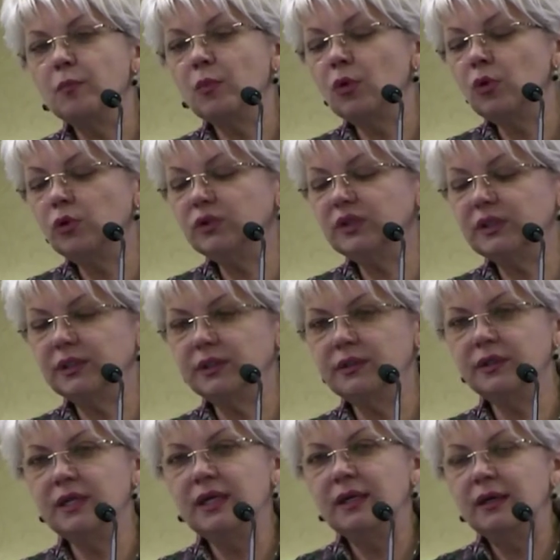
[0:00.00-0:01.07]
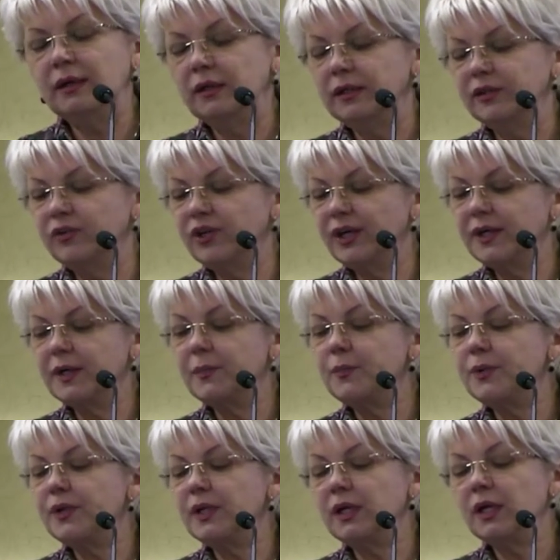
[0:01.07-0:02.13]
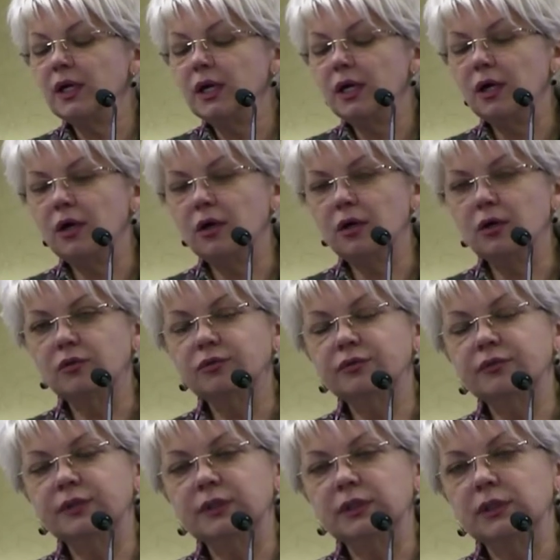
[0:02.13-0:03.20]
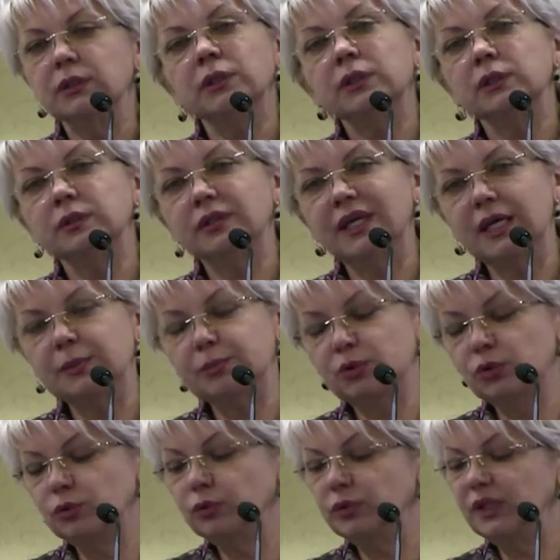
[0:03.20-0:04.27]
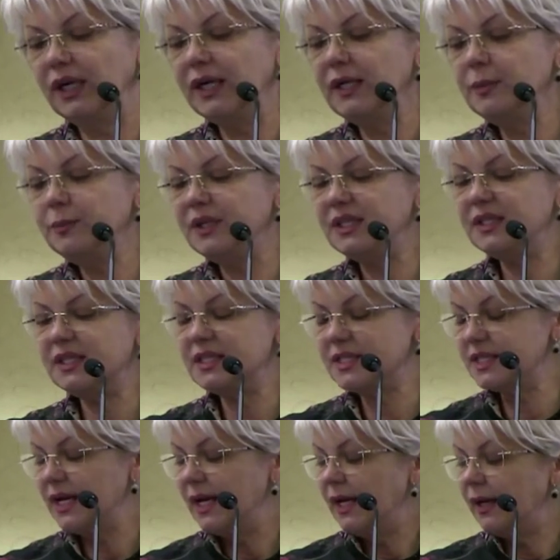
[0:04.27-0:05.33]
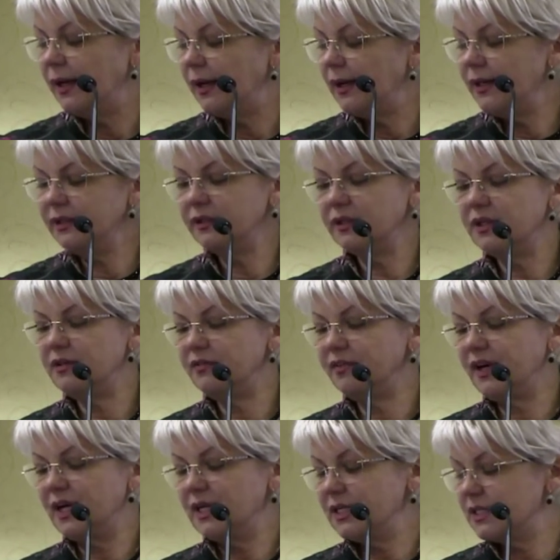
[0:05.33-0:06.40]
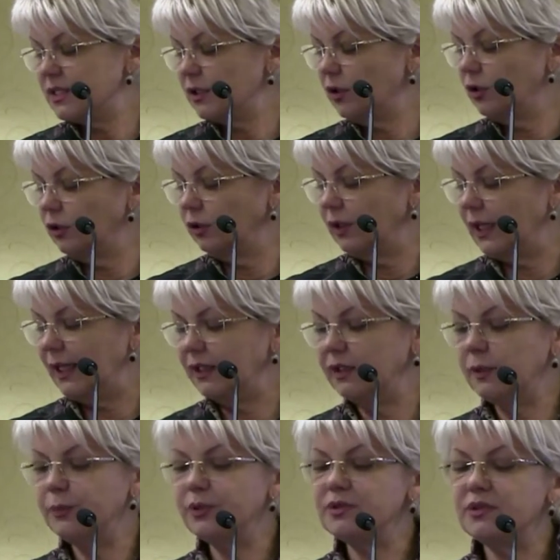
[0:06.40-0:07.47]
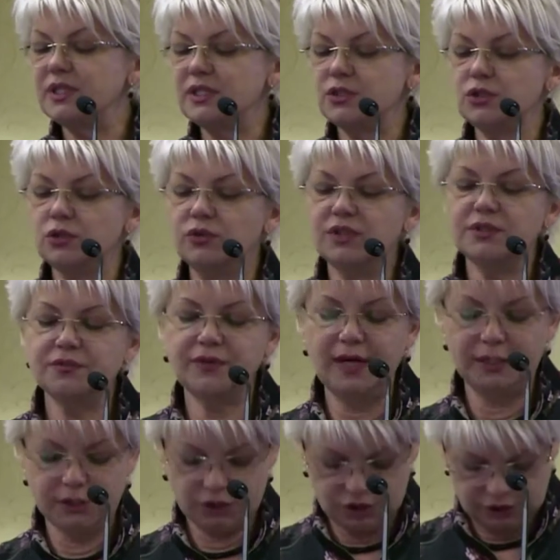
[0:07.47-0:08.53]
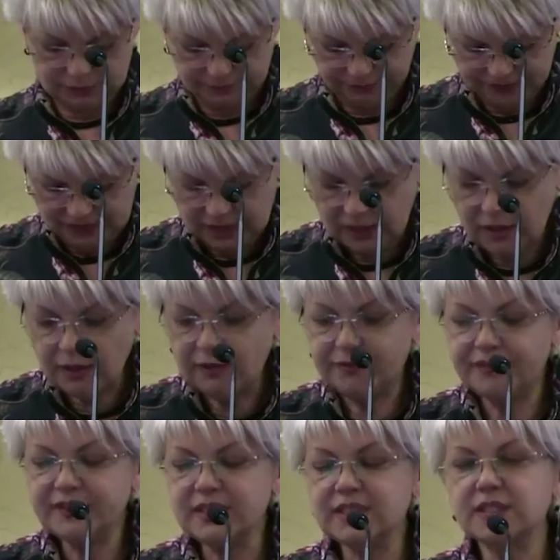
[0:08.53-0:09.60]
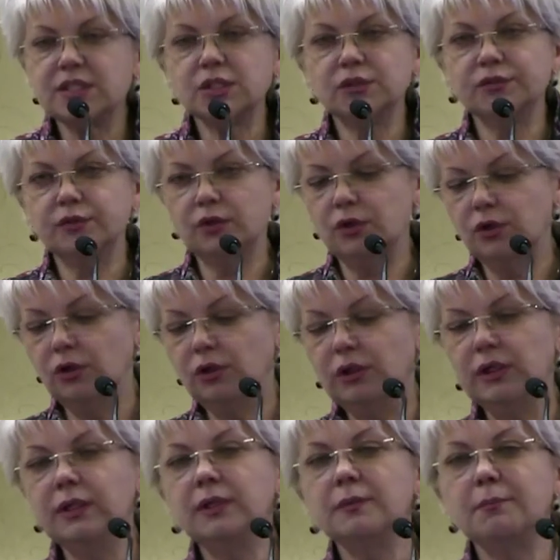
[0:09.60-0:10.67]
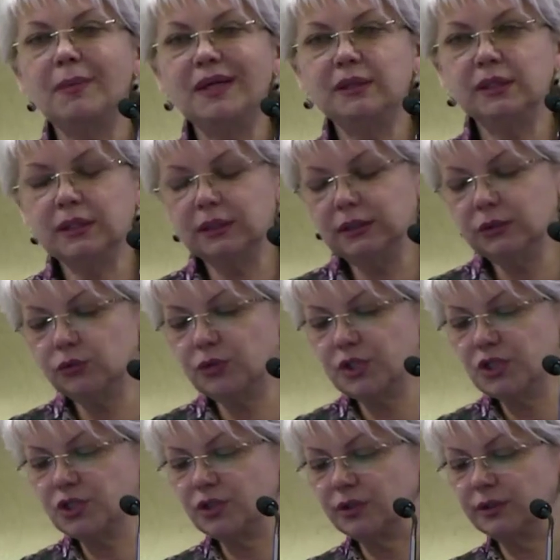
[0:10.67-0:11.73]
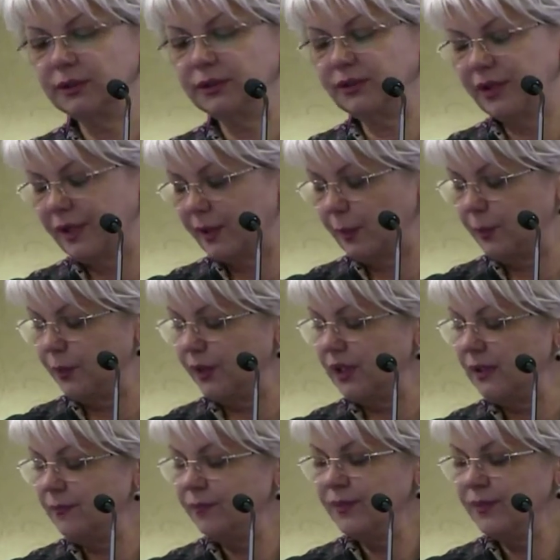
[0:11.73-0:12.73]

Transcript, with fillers: modern therapy of type 2 diabetes and effects on adipose tissue dysfunction. First of all, medical nutritional therapy.